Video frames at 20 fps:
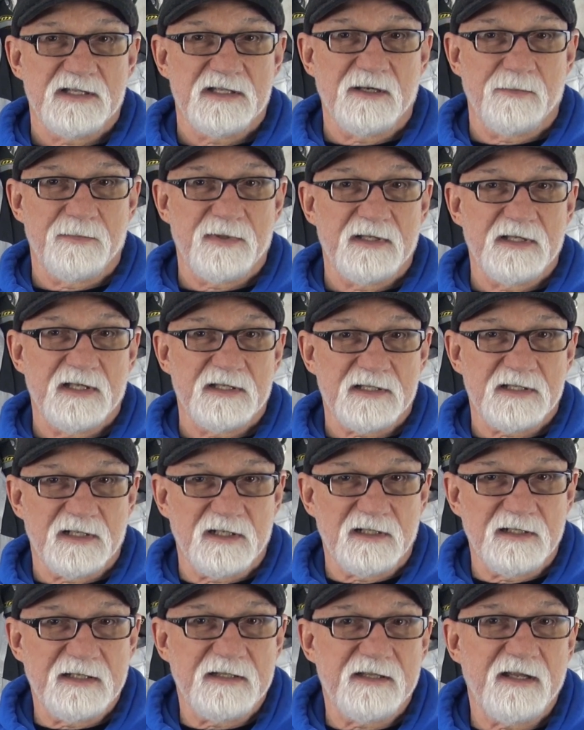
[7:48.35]
Something that's
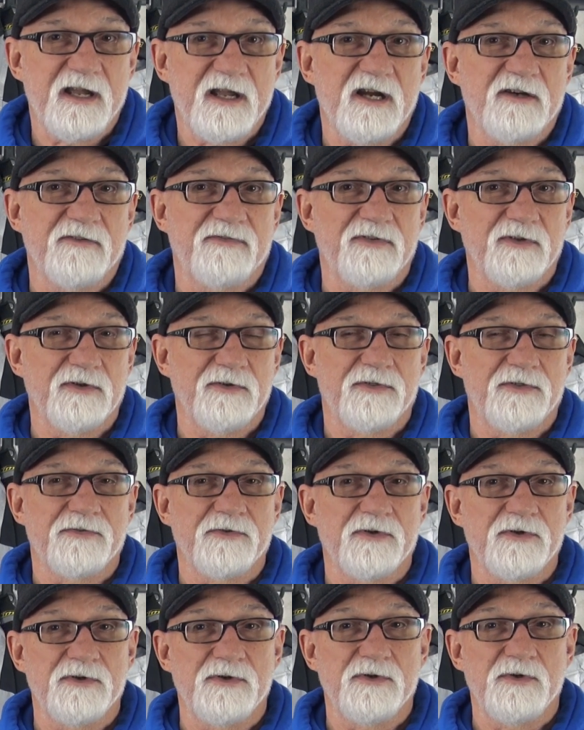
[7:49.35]
going to let the air flow
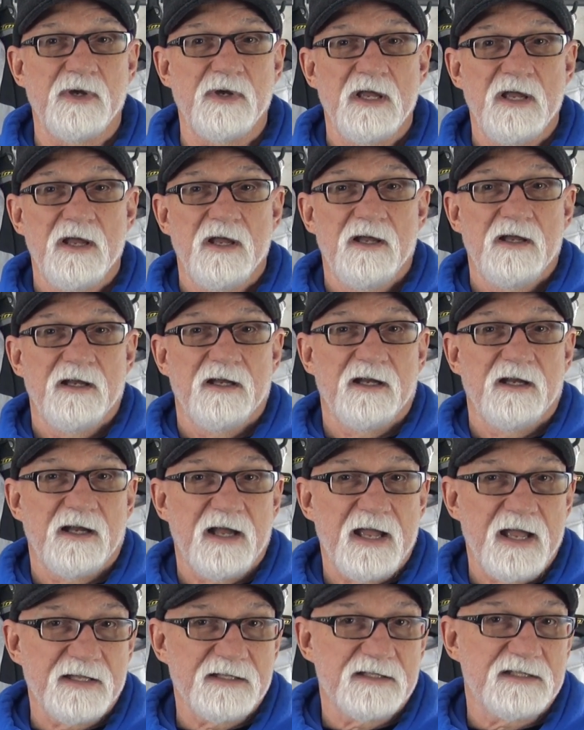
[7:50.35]
through
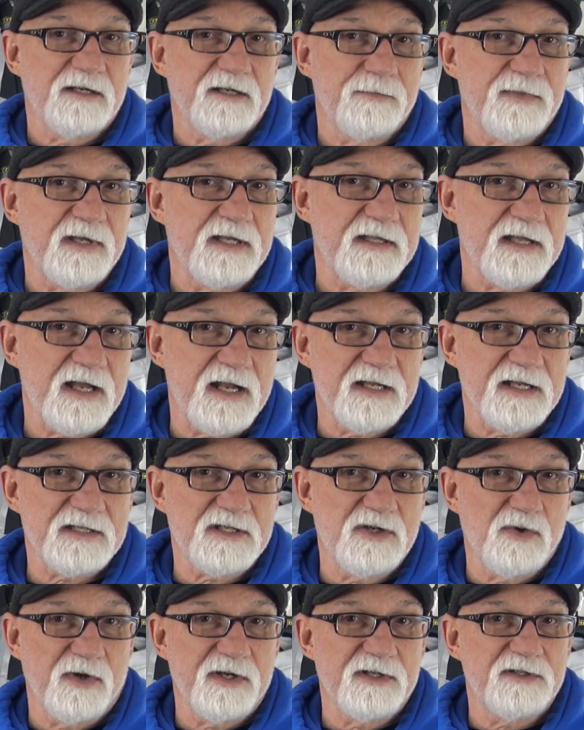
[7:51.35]
and something that
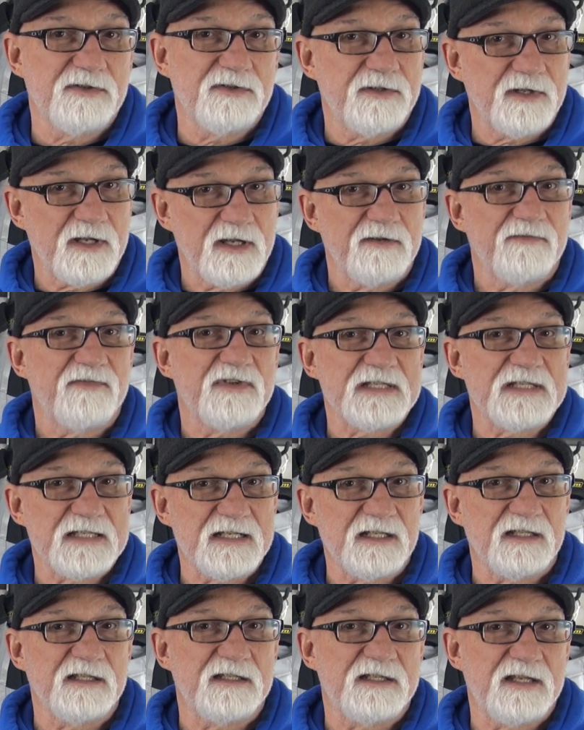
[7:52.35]
is going to then
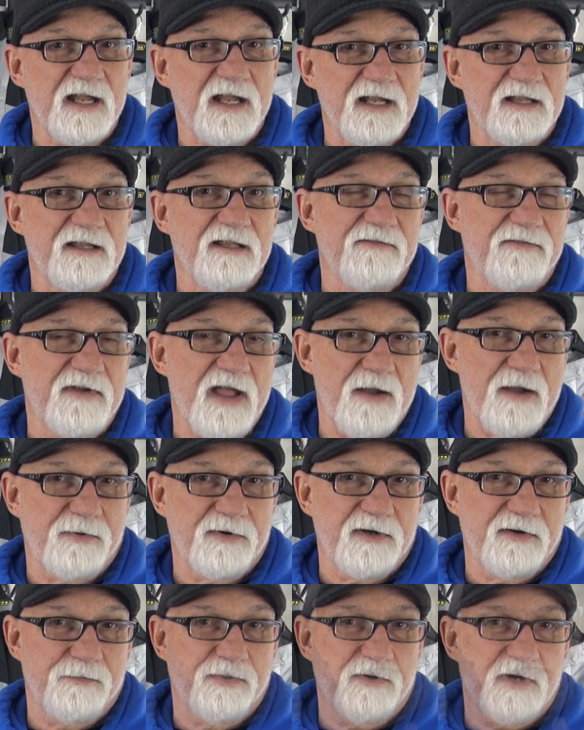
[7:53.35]
facilitate the
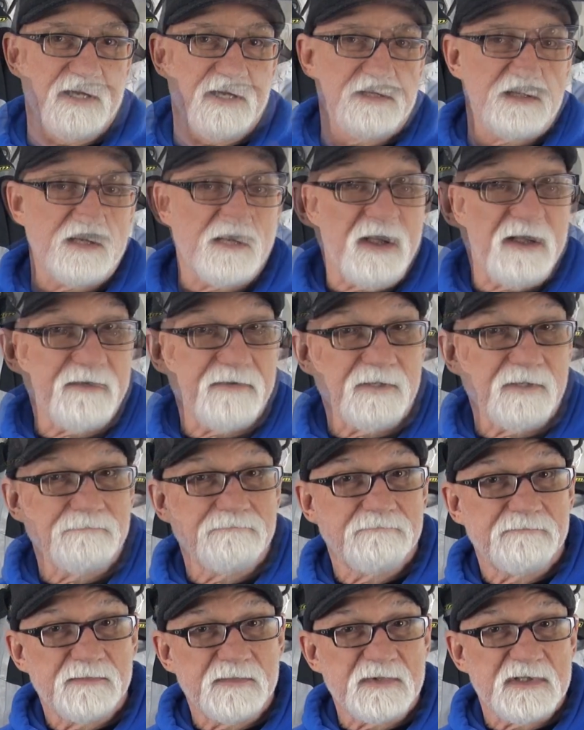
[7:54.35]
evaporative process. However,
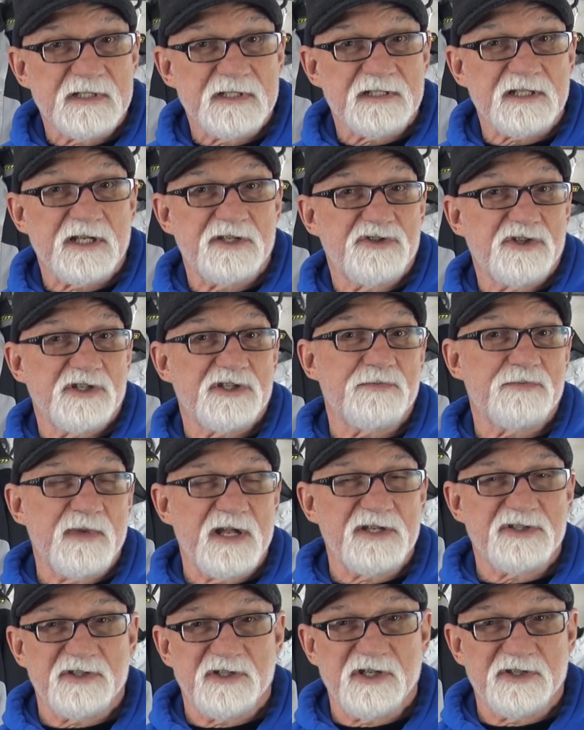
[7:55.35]
since I just
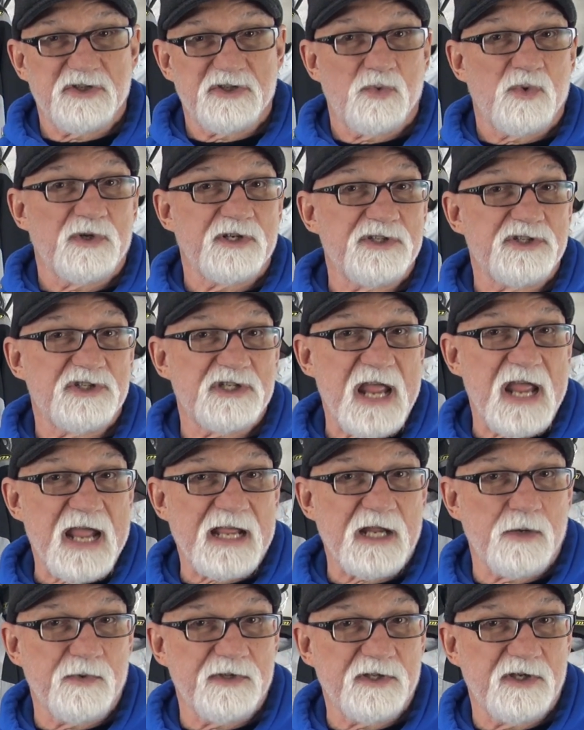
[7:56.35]
mentioned that you want a
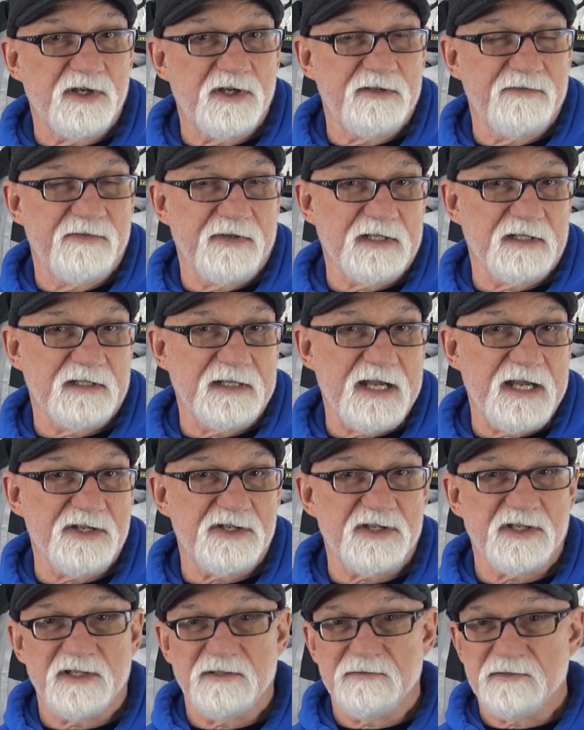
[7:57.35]
jacket with good
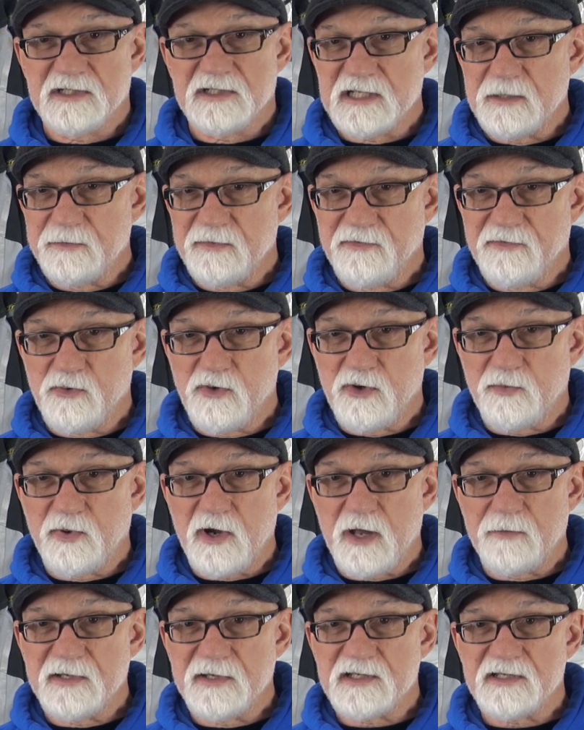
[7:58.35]
ventilation, some of you are
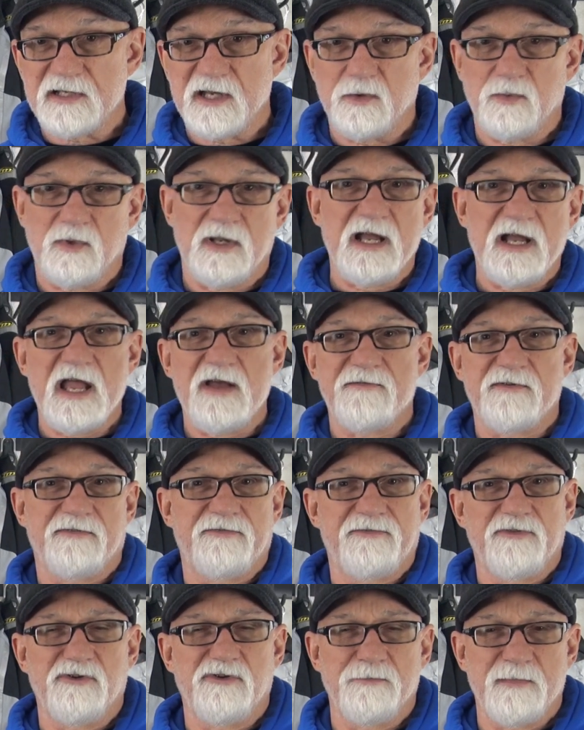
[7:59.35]
probably saying, well, I have a
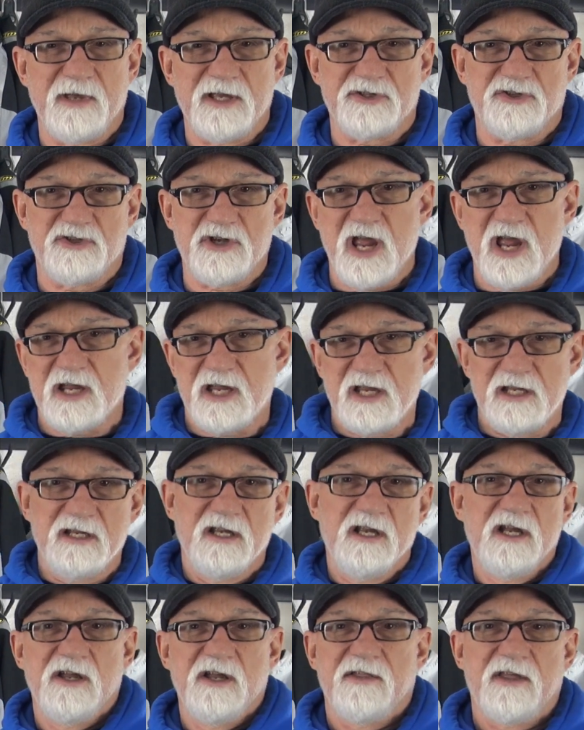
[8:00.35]
full mesh jacket,
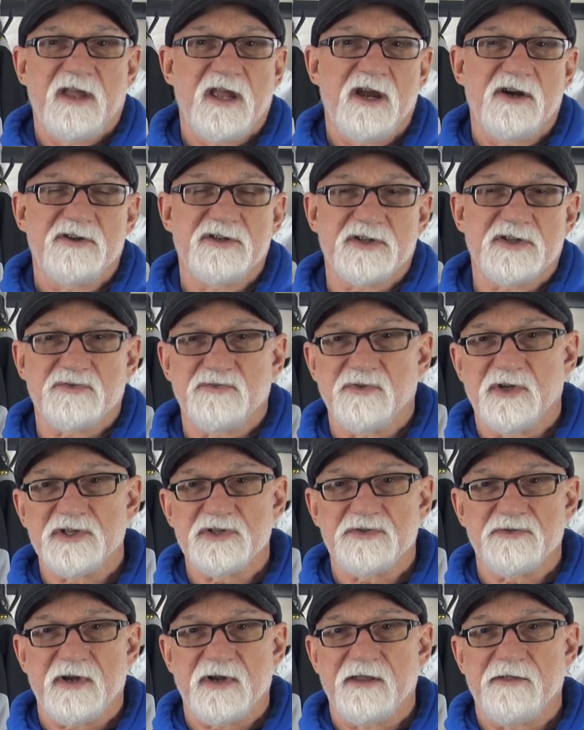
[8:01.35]
the air just
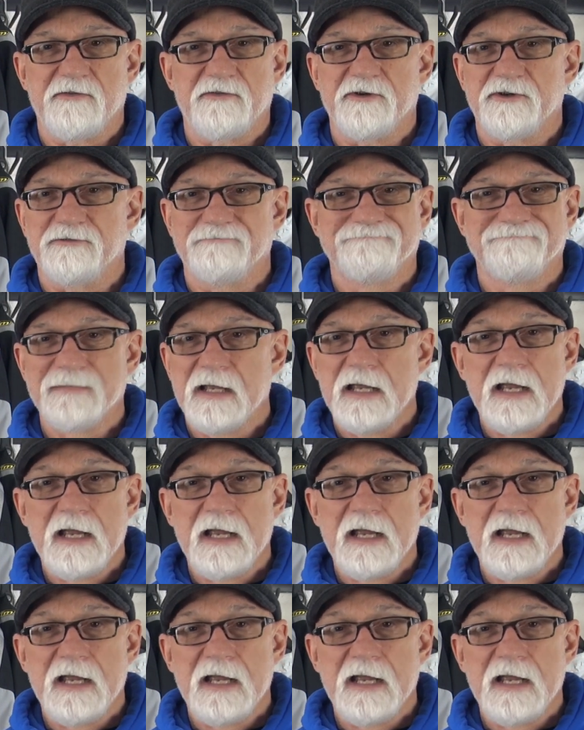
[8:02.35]
runs right through.